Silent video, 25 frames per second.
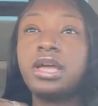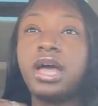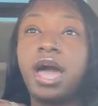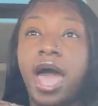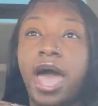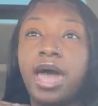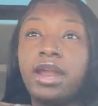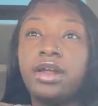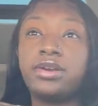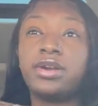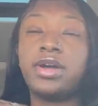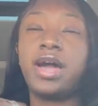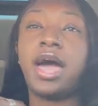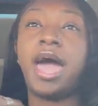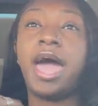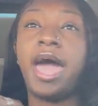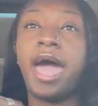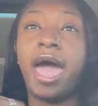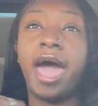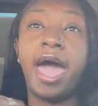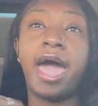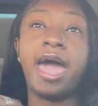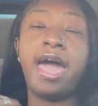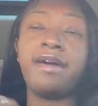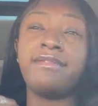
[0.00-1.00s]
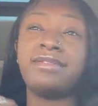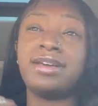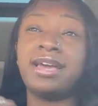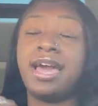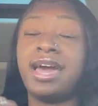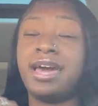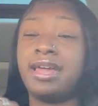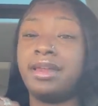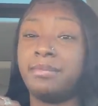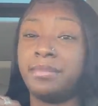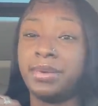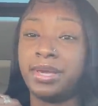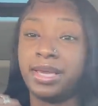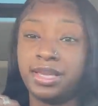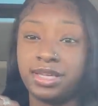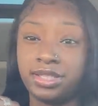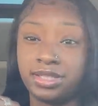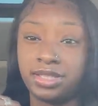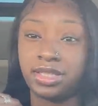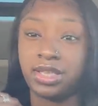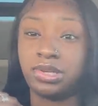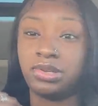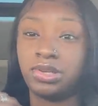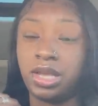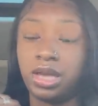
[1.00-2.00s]
I don't know. I haven't had a man in
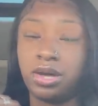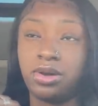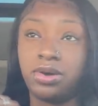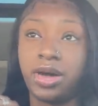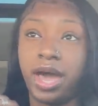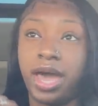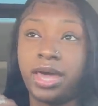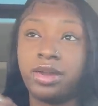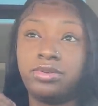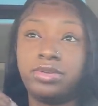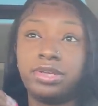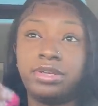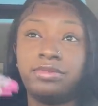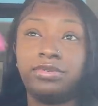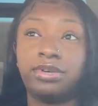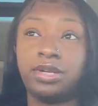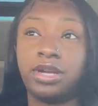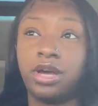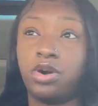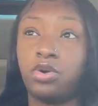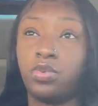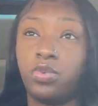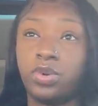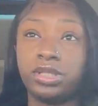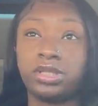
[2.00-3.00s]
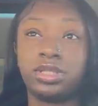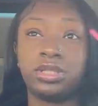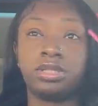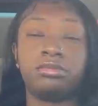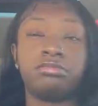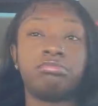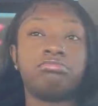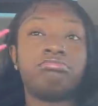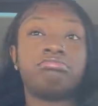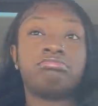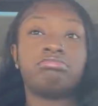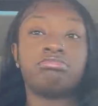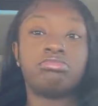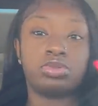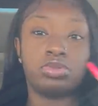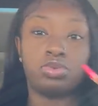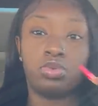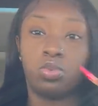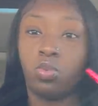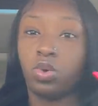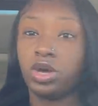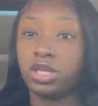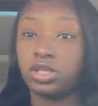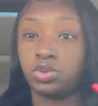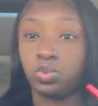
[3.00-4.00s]
so long. I don't even know
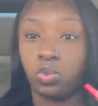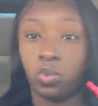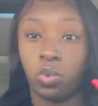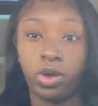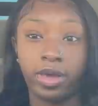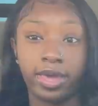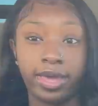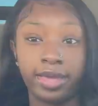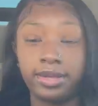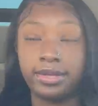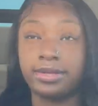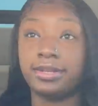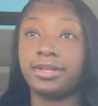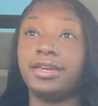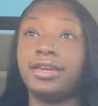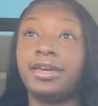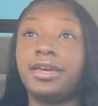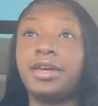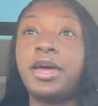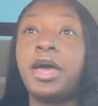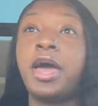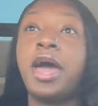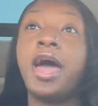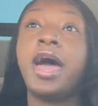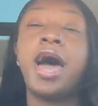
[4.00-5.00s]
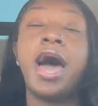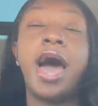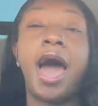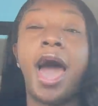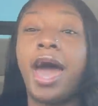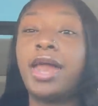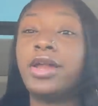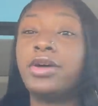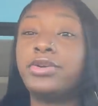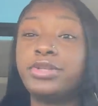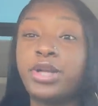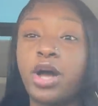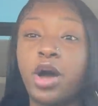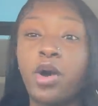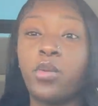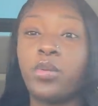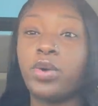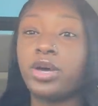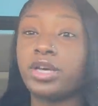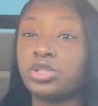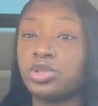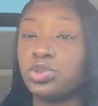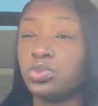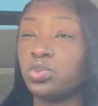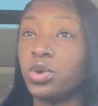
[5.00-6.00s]
what's what. I don't know
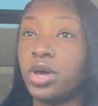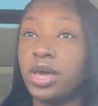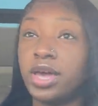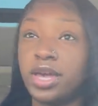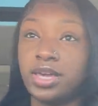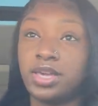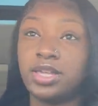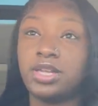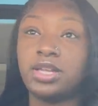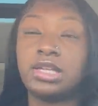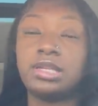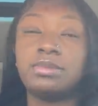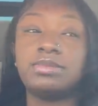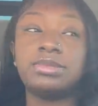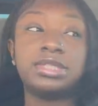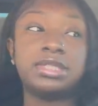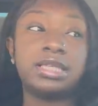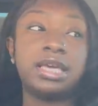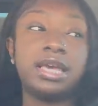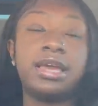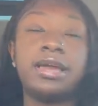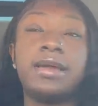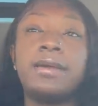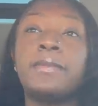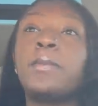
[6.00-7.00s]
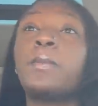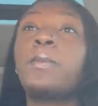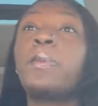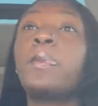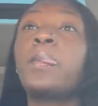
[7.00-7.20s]
what's what. You know what I'm saying?